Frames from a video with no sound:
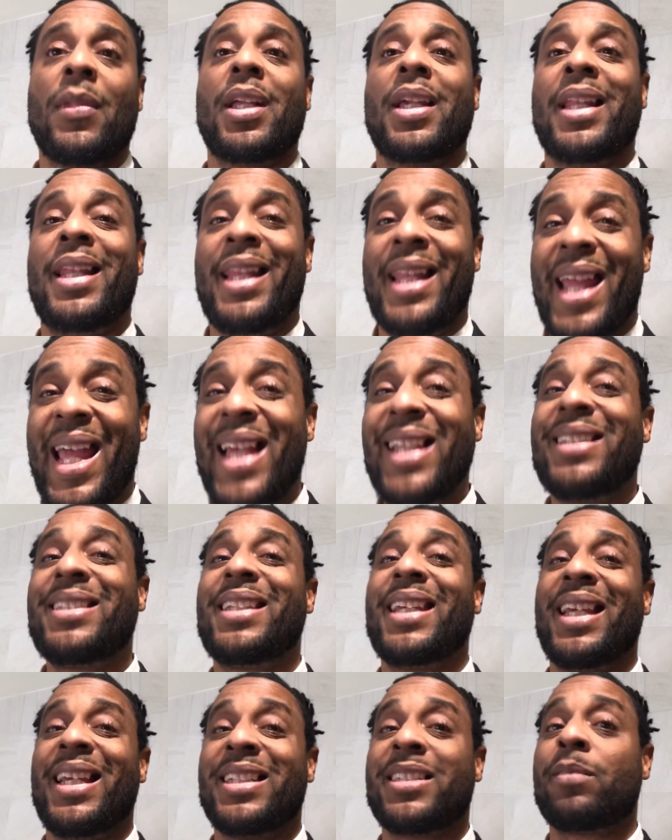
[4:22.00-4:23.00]

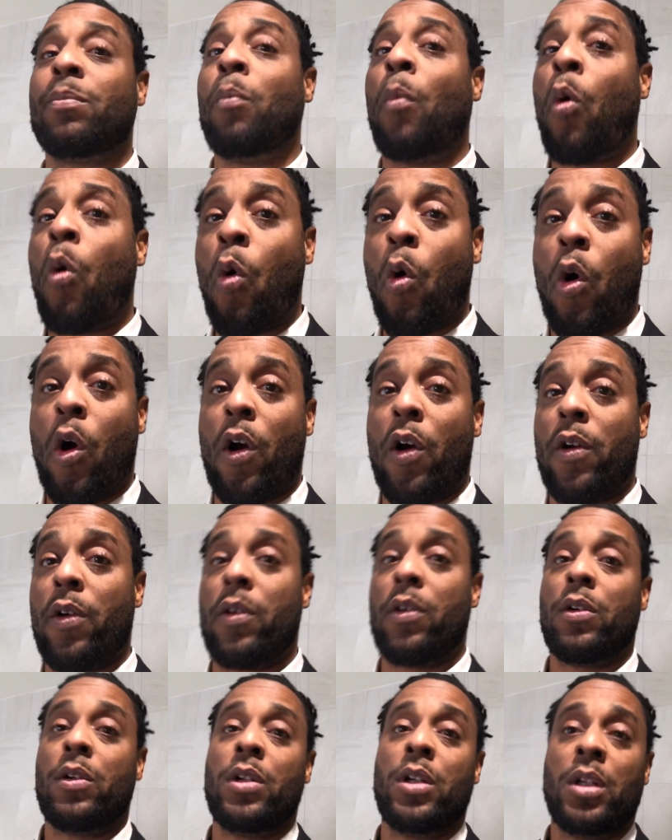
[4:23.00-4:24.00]
Less is more
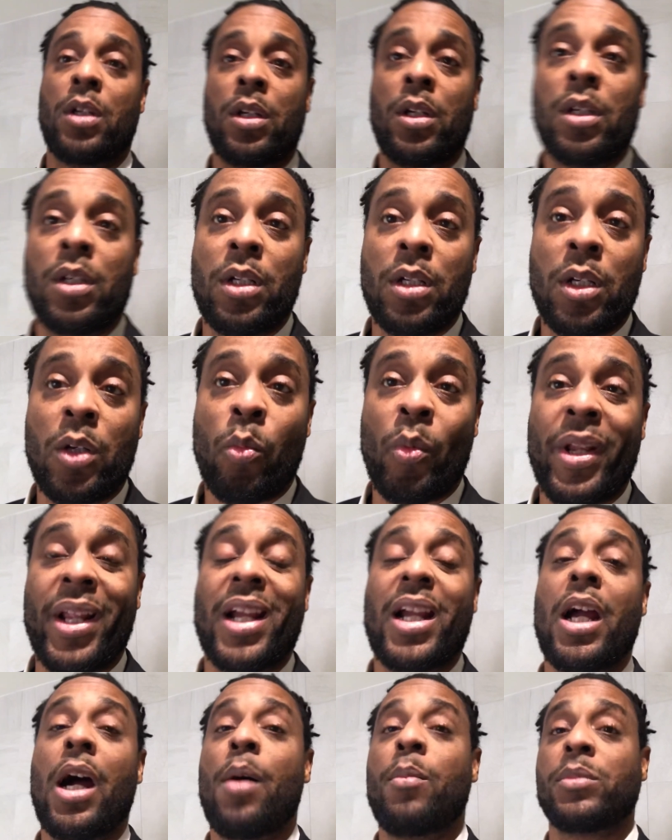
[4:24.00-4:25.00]
when it
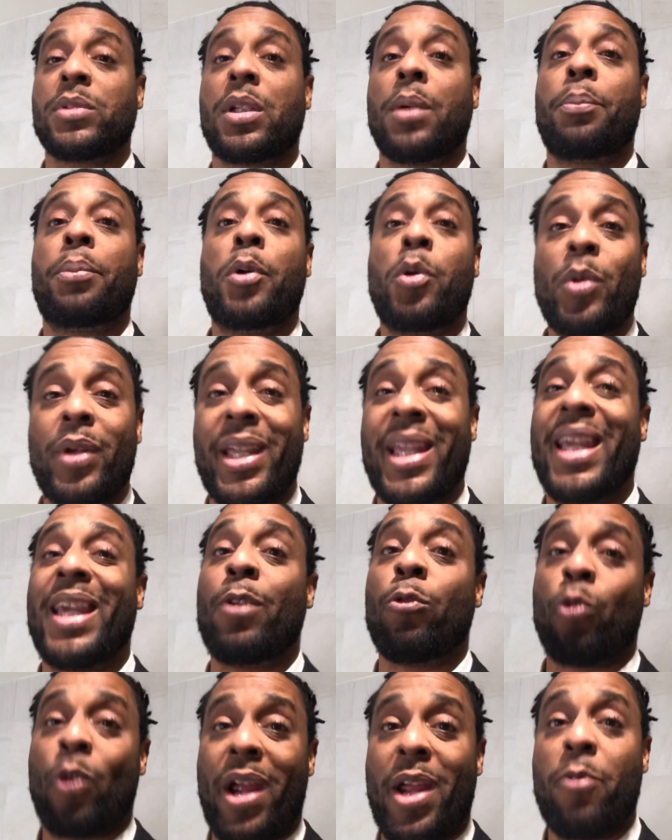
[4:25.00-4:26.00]
comes to Pookie
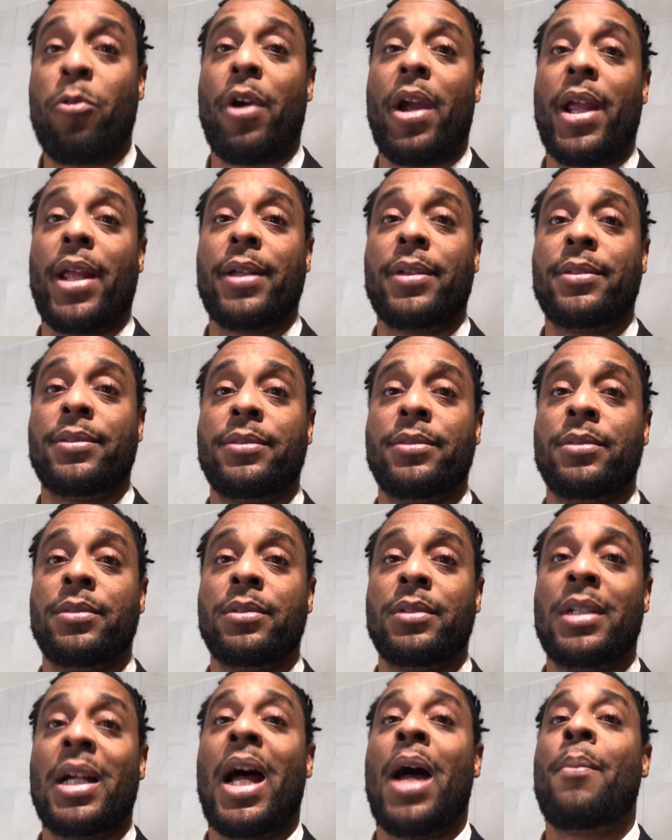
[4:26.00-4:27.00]
and Ray Ray.
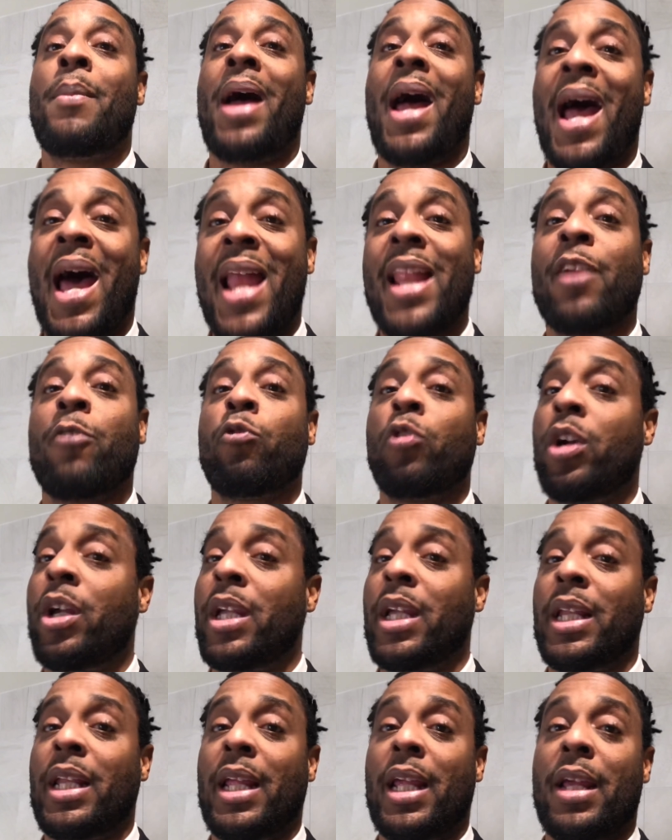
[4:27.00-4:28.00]
I'm Alan
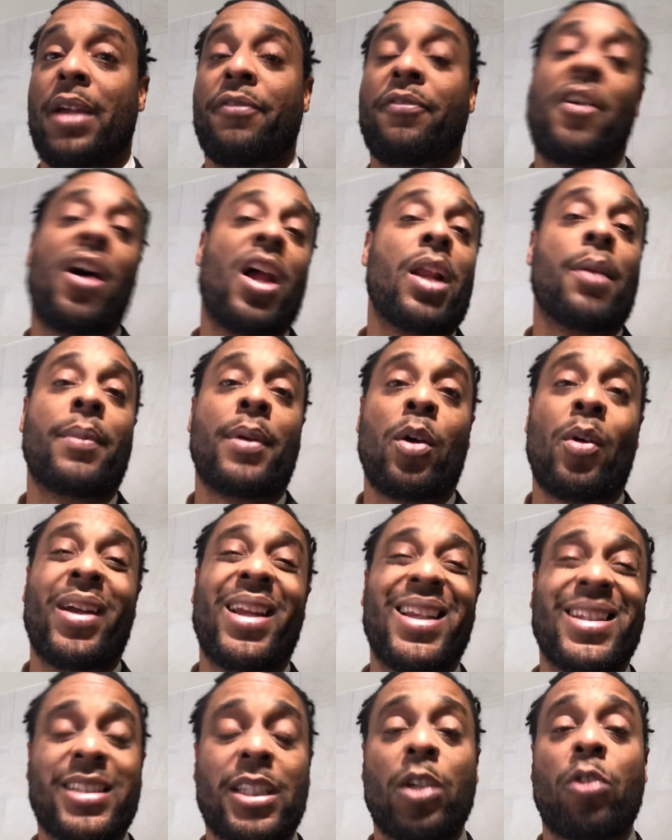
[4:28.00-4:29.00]
Rillionaire. Follow me on
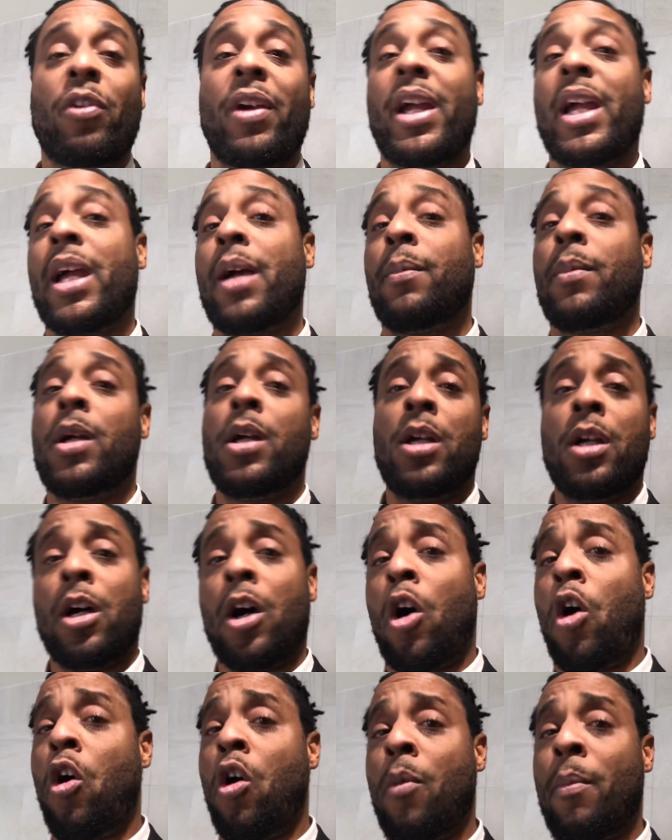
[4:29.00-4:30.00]
Instagram.
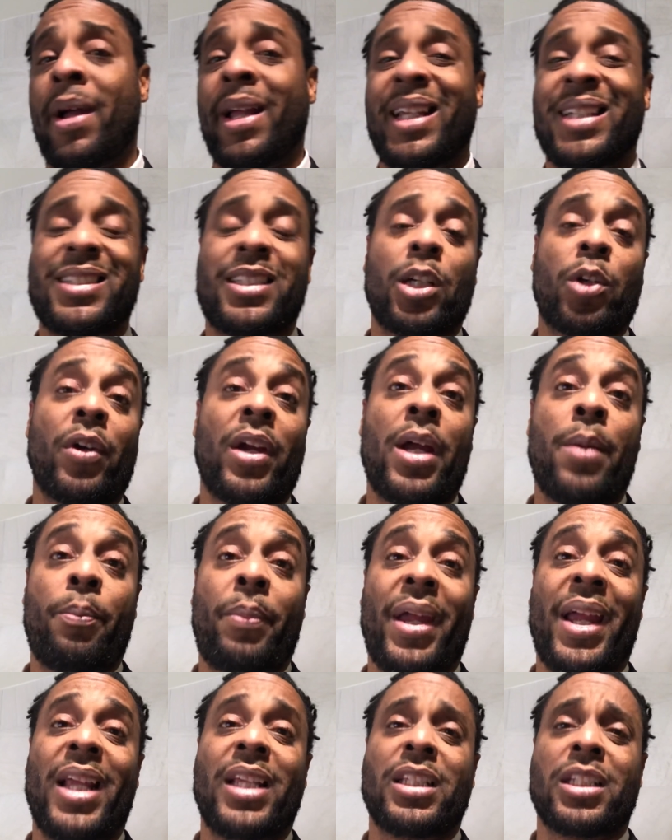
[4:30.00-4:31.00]
All my Instagram
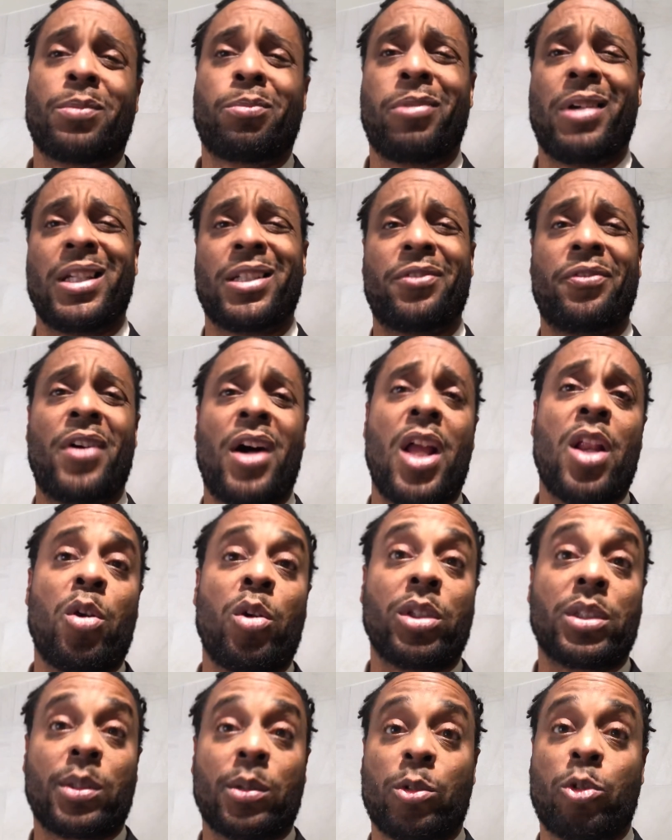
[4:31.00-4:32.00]
pages. Press follow
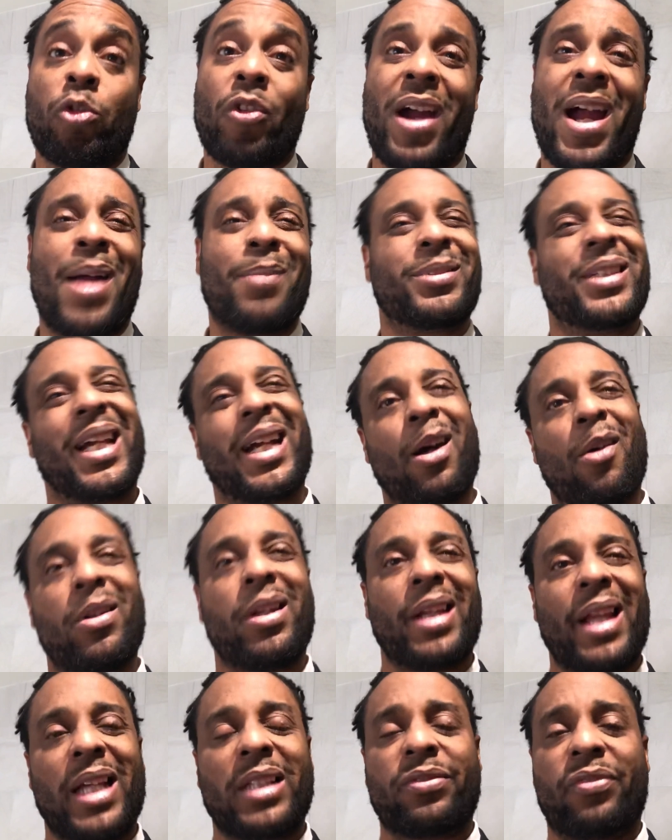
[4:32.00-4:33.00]
and subscribe. Check out the
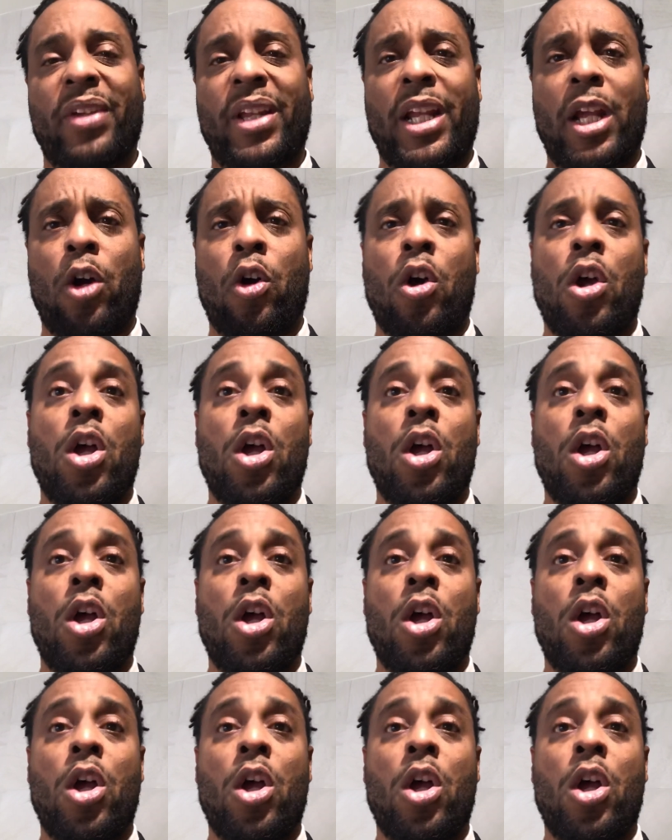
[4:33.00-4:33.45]
next video.